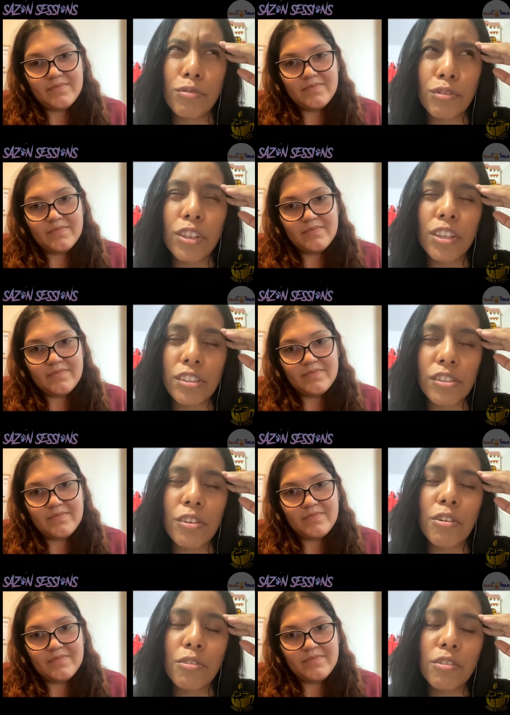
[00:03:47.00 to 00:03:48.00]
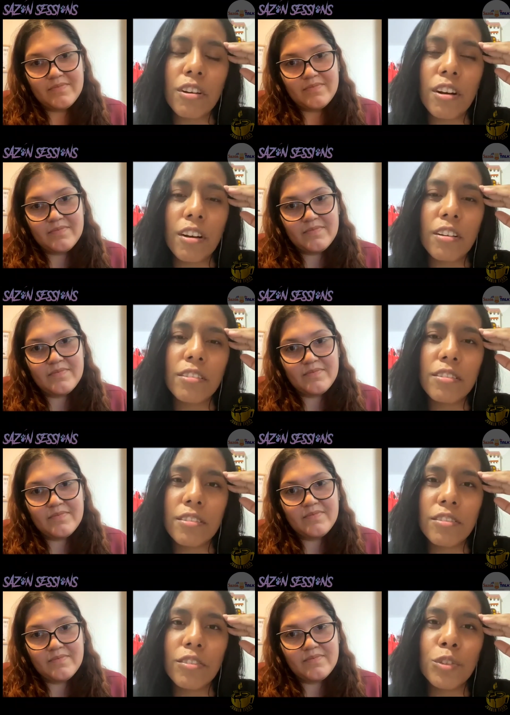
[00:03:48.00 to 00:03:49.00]
Speaker 1: three years ago
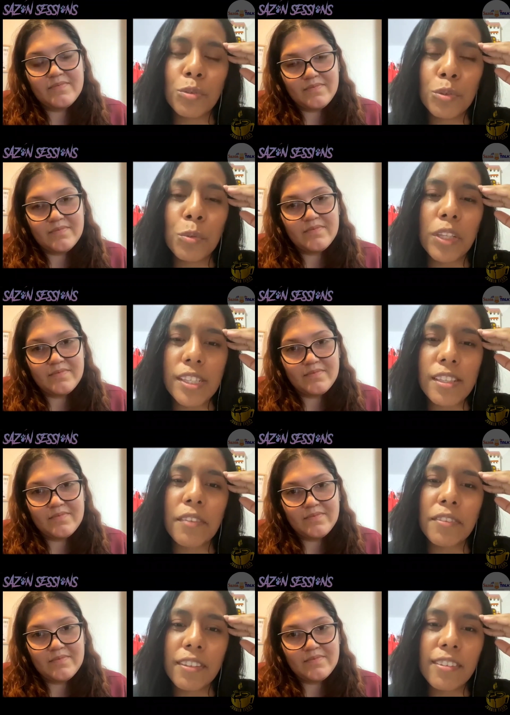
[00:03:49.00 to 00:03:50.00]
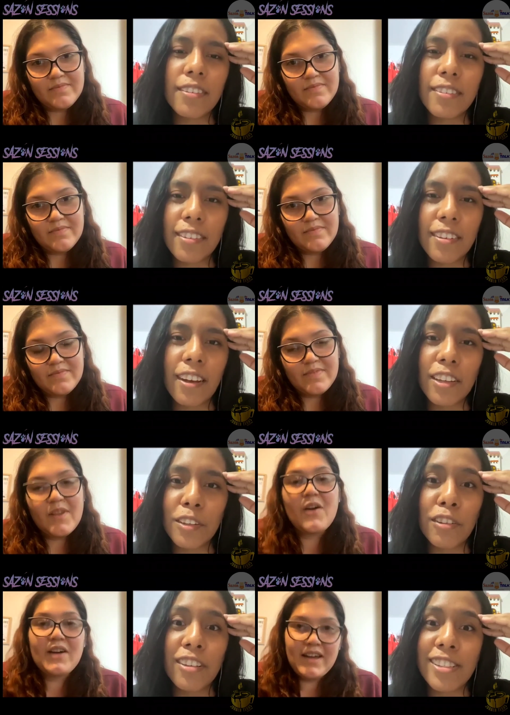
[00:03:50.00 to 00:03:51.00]
on June 27th. I
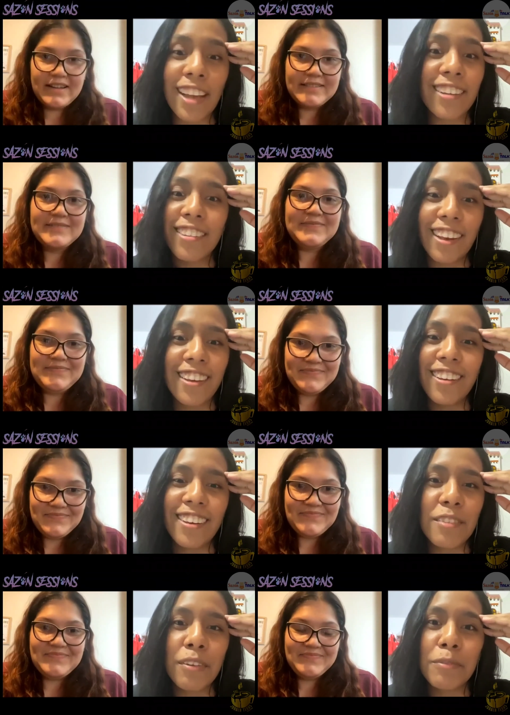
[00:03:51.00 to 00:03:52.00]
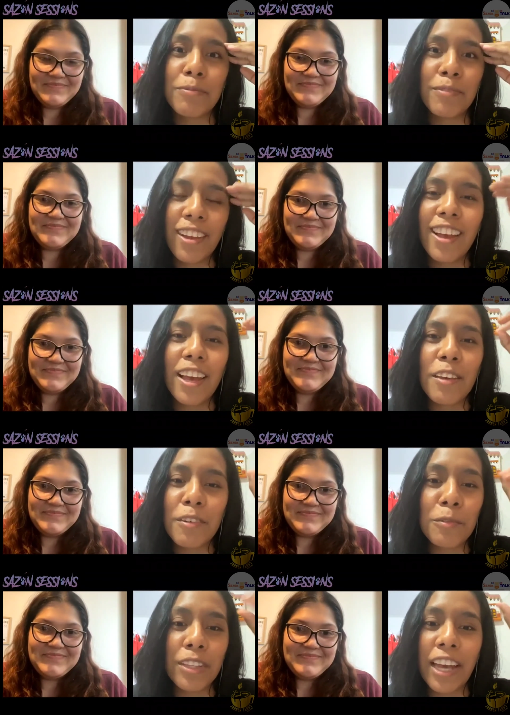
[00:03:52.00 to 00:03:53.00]
know okay. the exact date. Even mm-hmm.
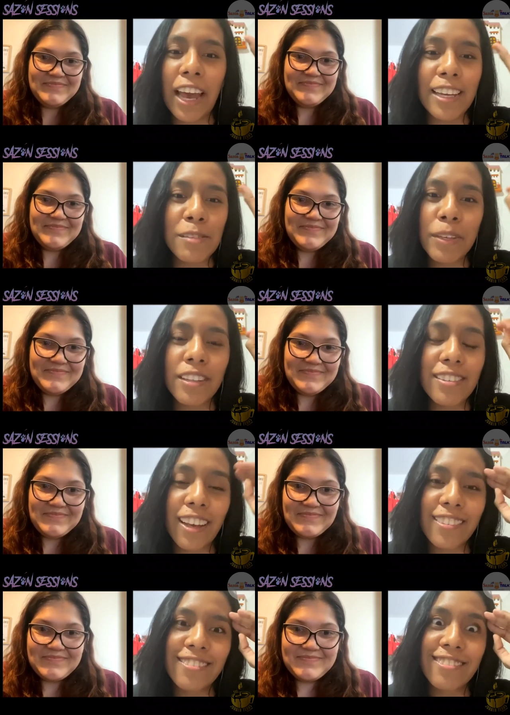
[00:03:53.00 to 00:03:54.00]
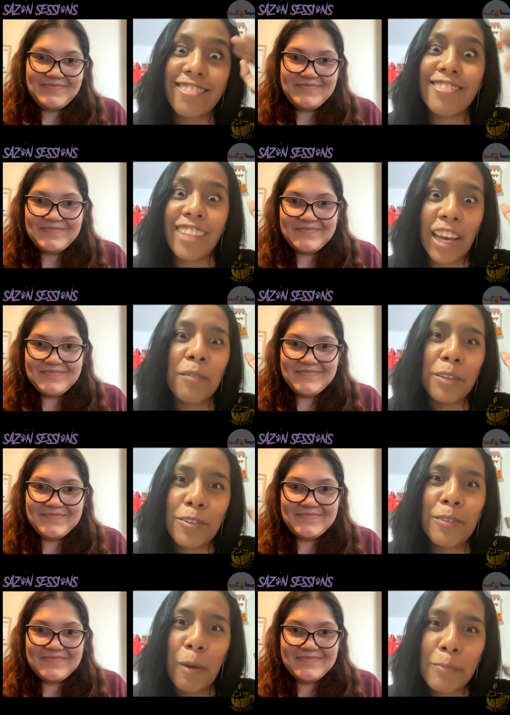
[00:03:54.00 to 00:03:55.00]
even when they asked me, they're like, "Damn,
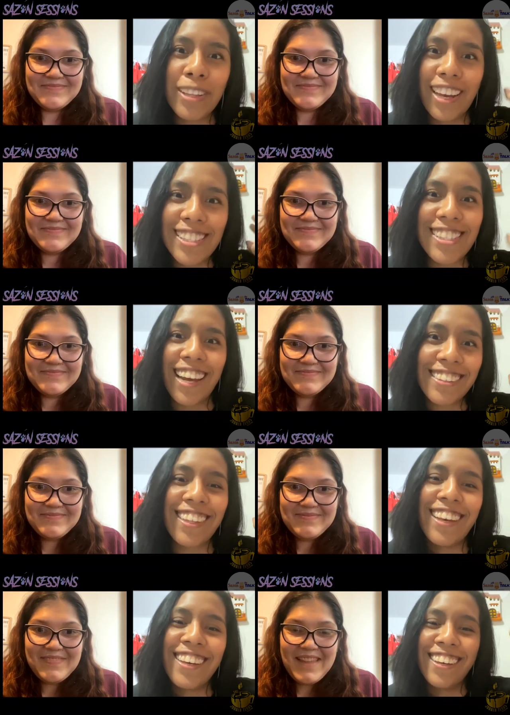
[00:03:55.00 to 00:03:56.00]
you remember the exact date."